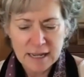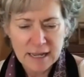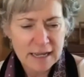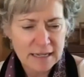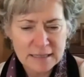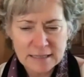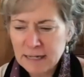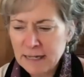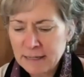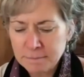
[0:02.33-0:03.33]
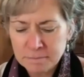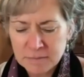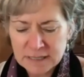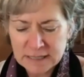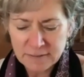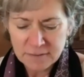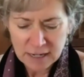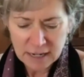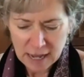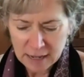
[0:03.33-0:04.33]
And this
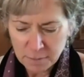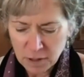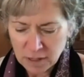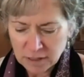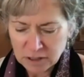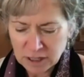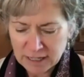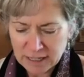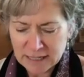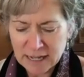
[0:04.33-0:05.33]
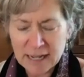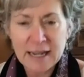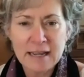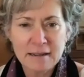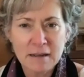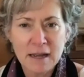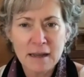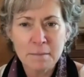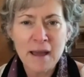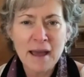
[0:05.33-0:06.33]
evening, I apologize. I
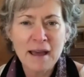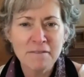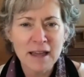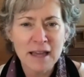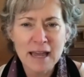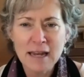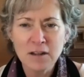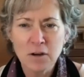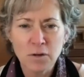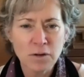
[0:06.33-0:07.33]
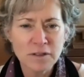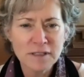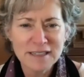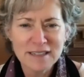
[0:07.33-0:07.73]
have a head cold.